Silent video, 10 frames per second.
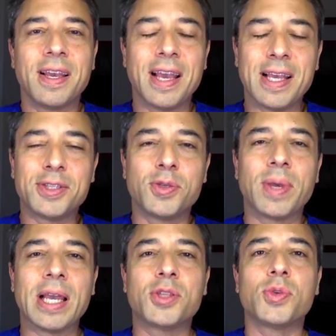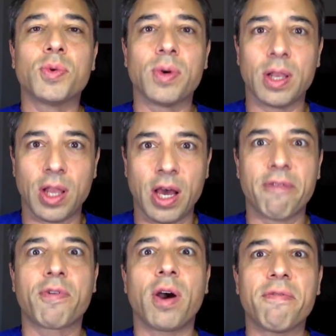as you get to a lot
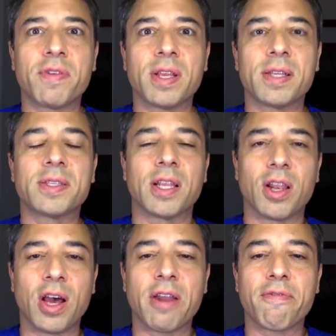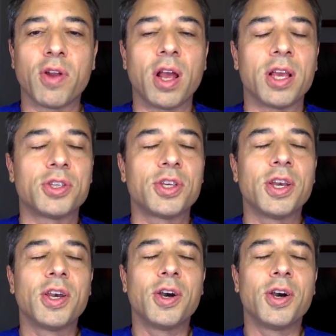of confidence and a lot of knowledge,